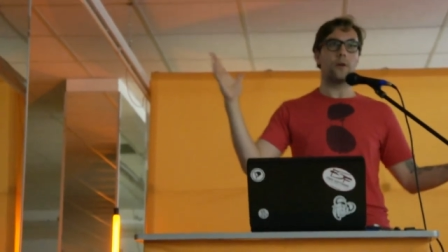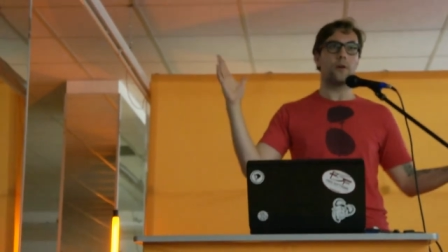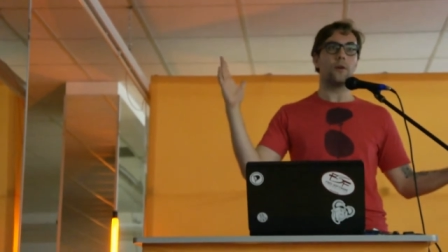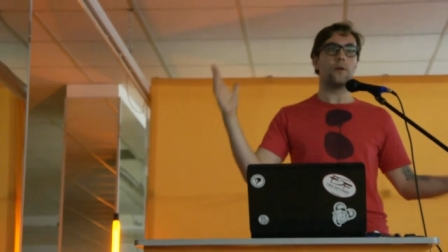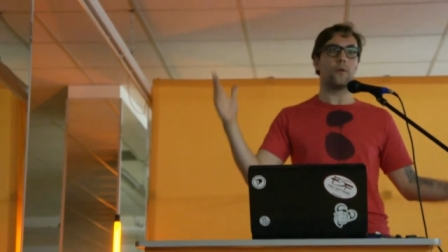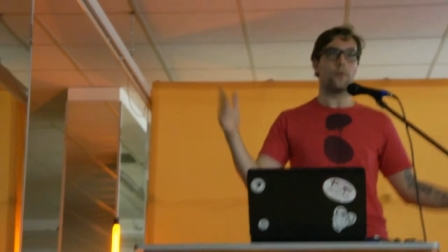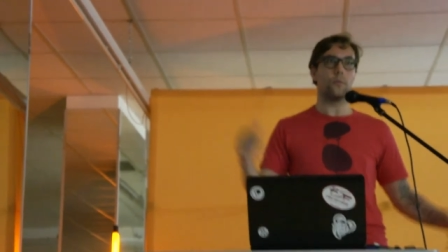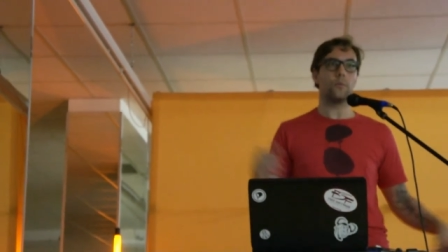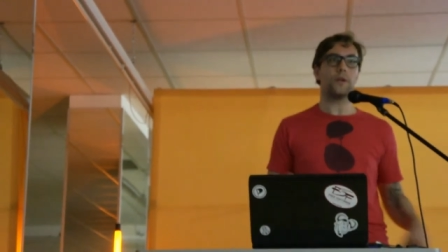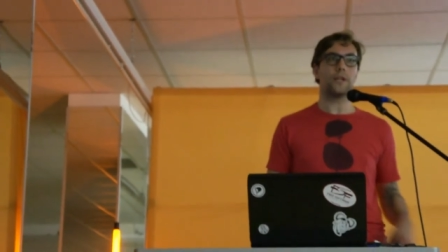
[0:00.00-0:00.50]

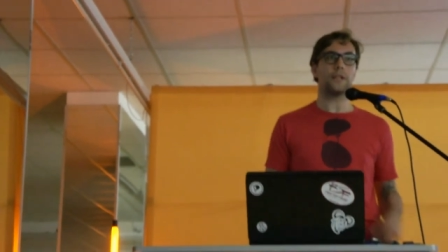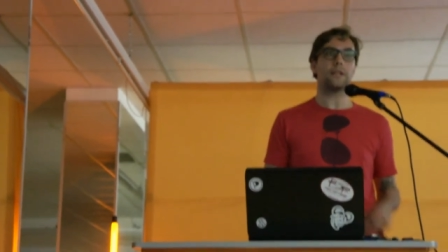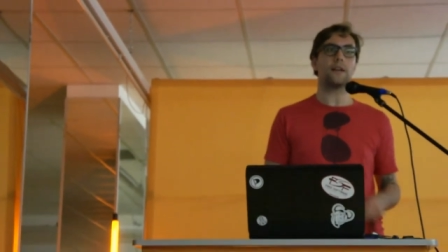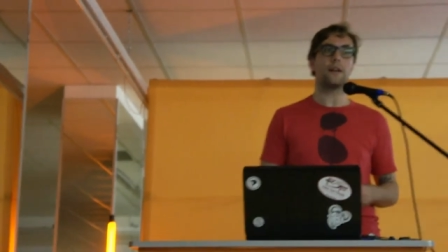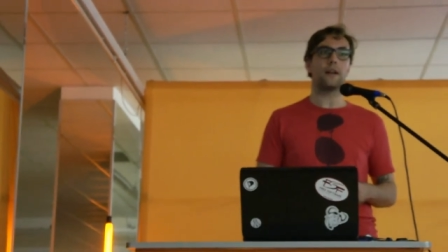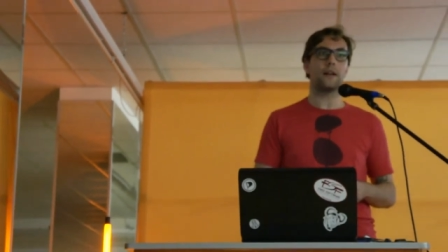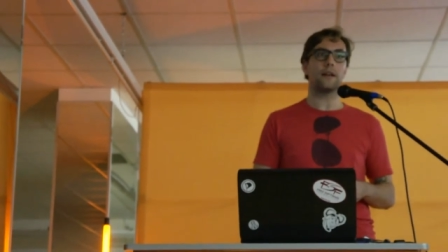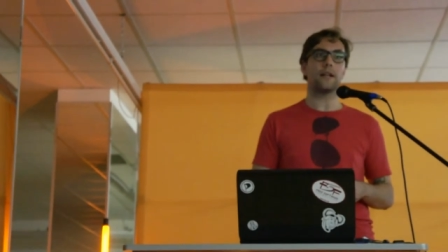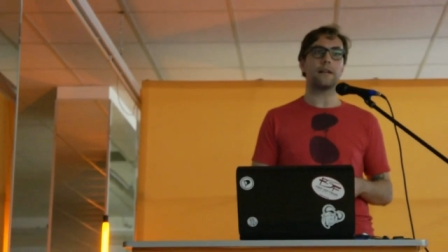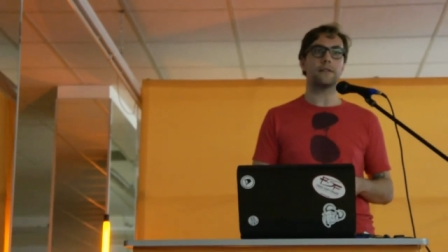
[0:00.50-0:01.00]
really it
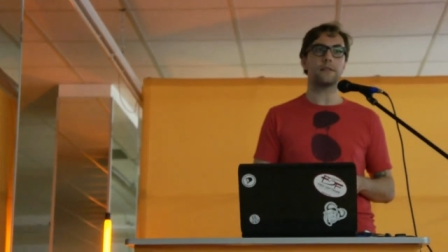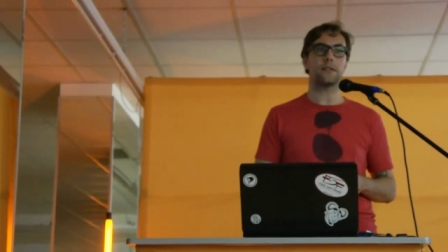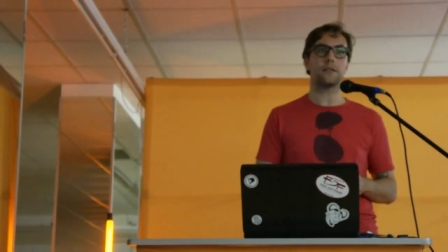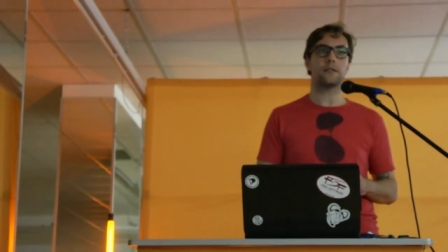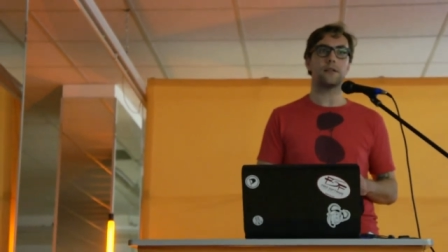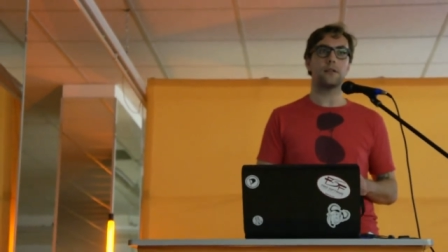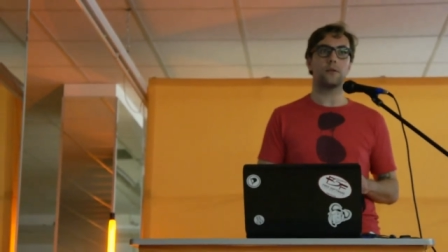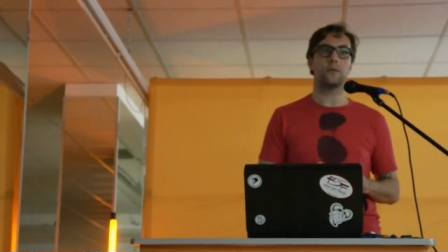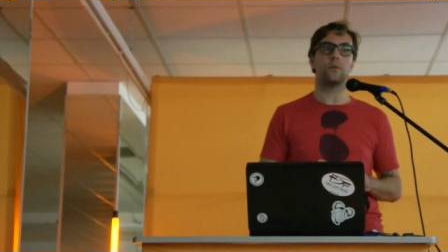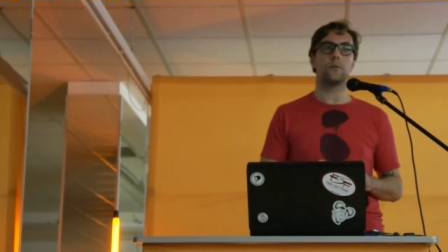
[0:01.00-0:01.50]
allows us
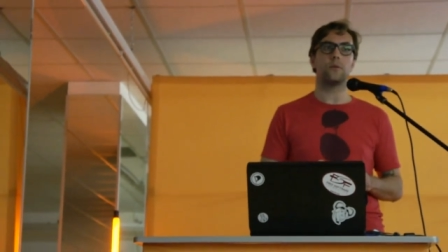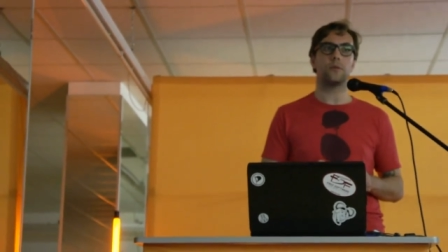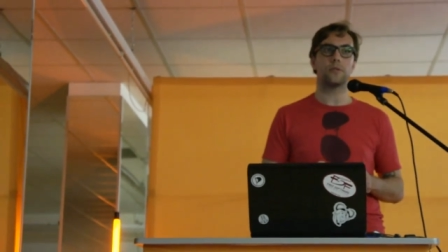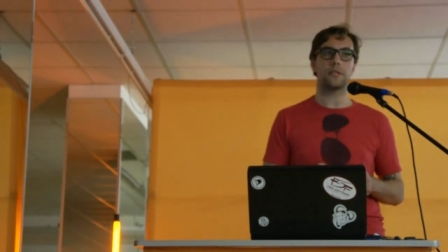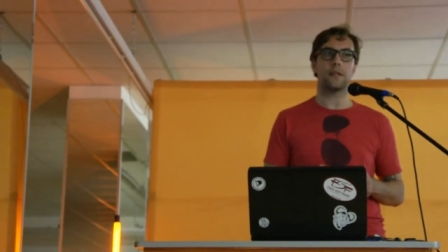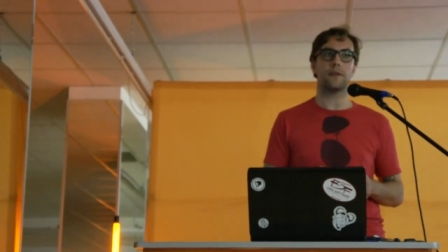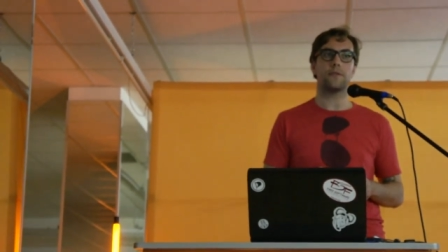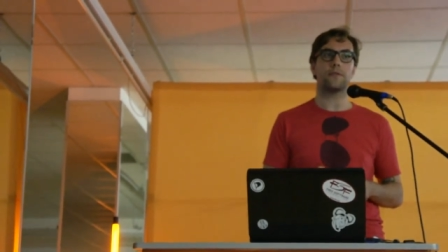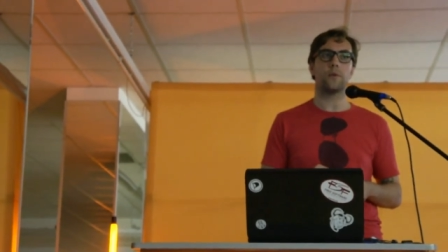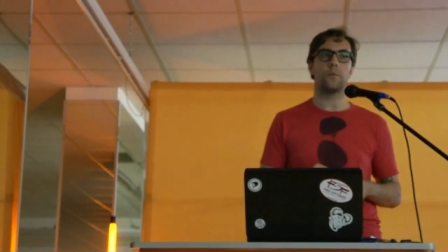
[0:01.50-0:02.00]
to do
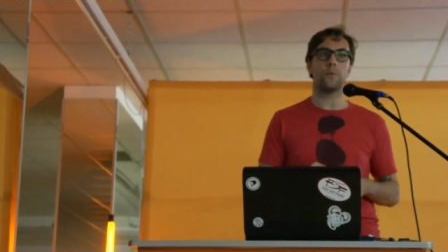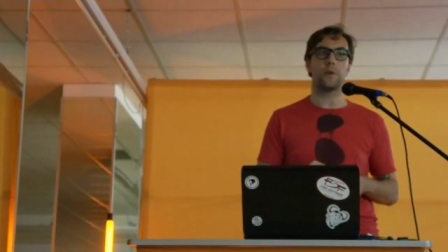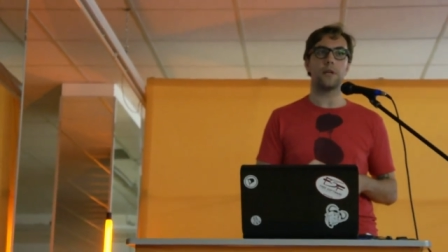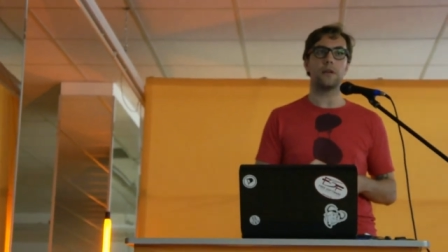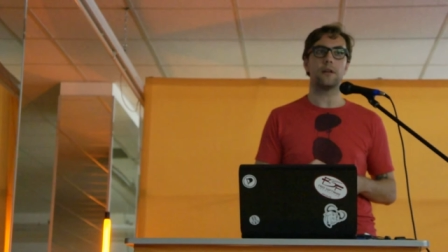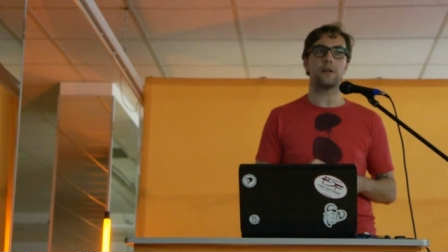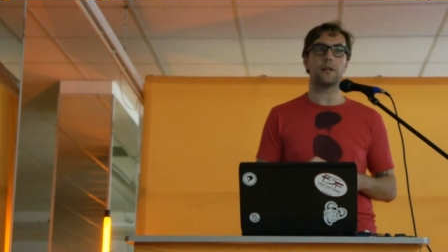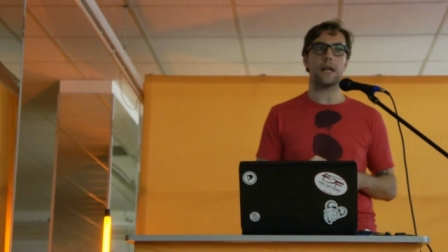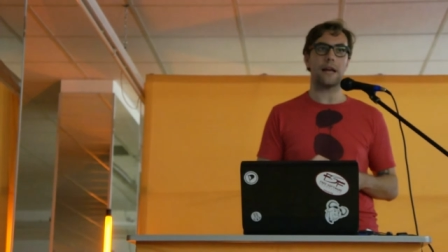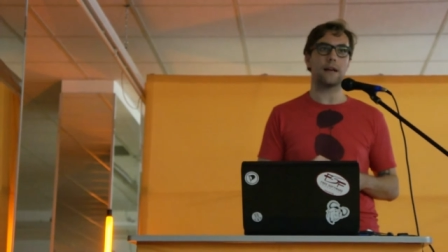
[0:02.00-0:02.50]
stuff that
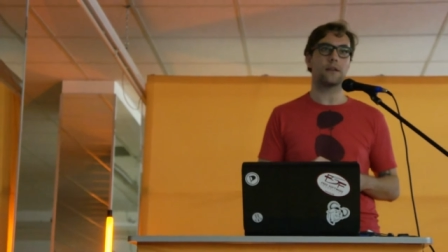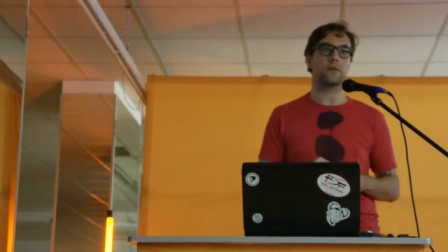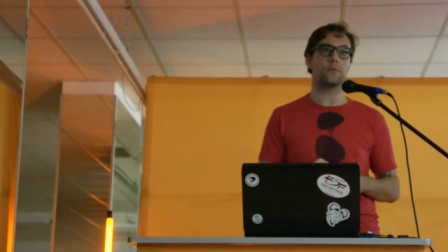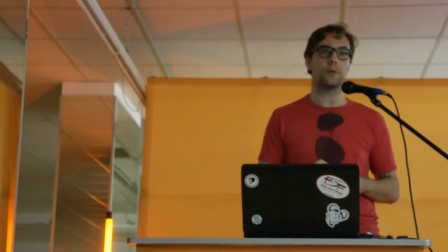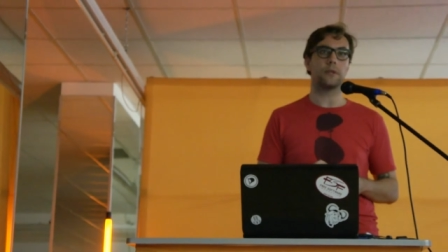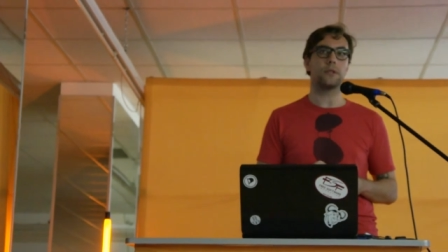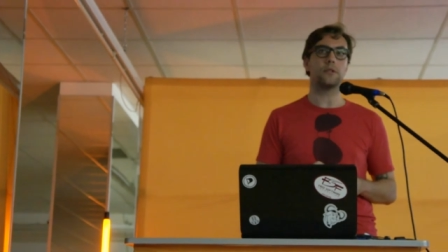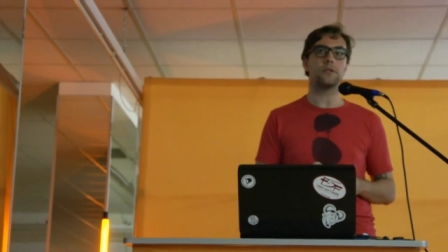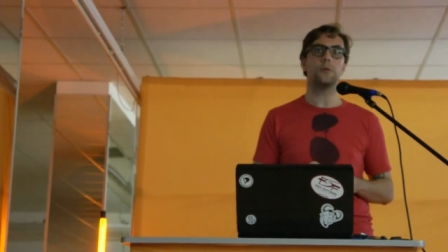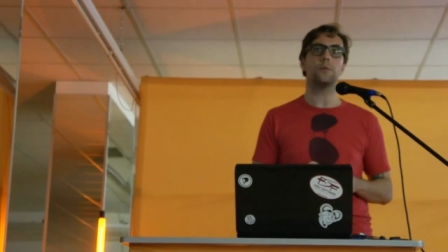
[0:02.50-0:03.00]
we can't
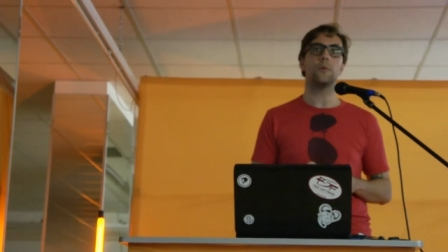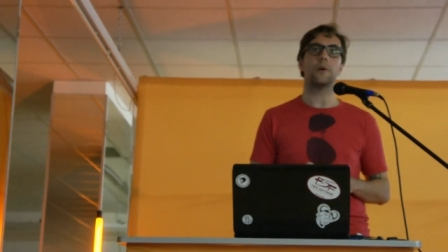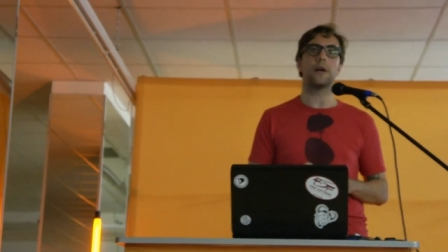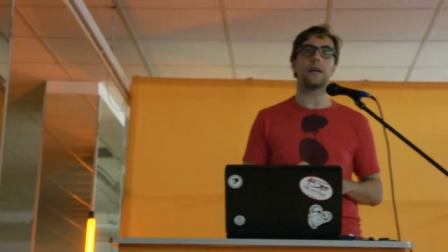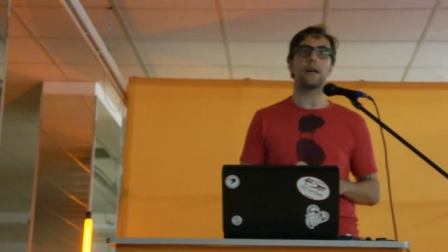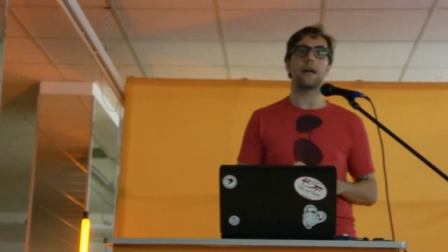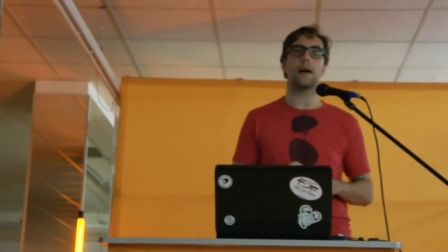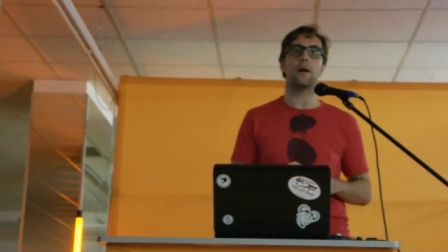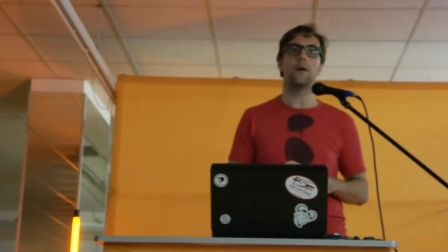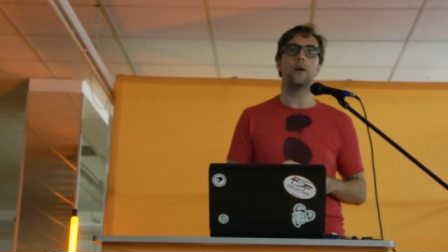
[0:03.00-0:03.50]
really do right
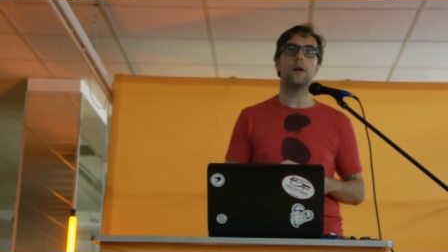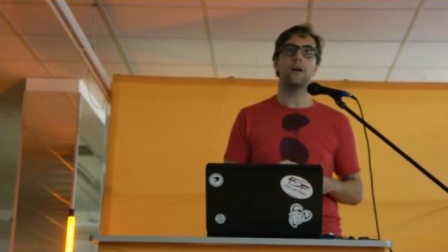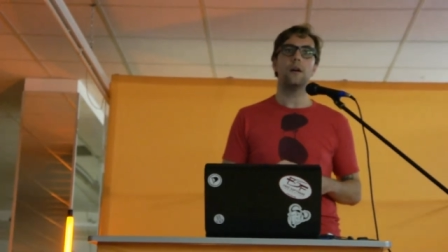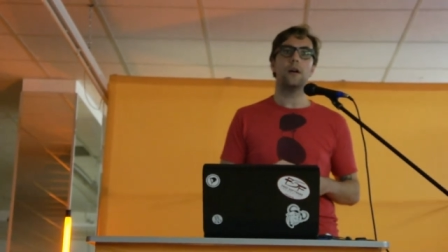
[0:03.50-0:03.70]
now.